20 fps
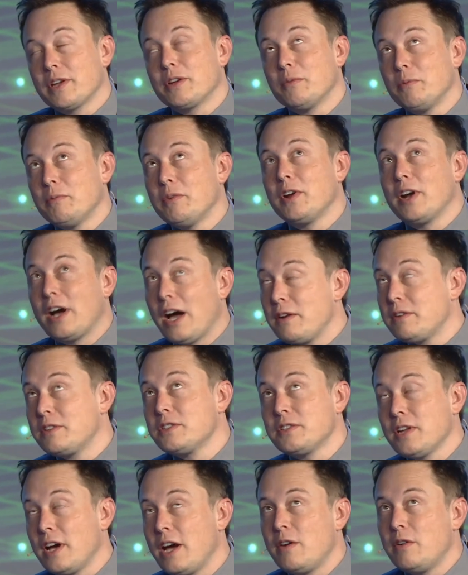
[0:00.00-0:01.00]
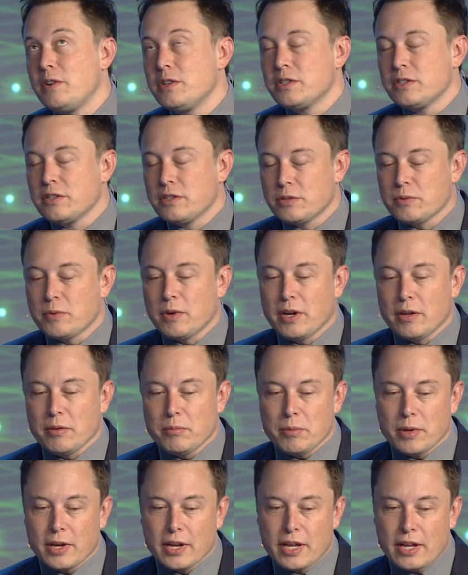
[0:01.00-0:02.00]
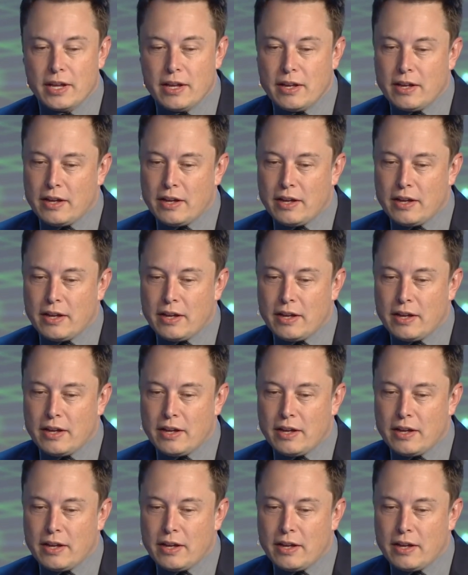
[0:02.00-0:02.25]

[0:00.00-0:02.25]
they can burn just hydrogen as well. But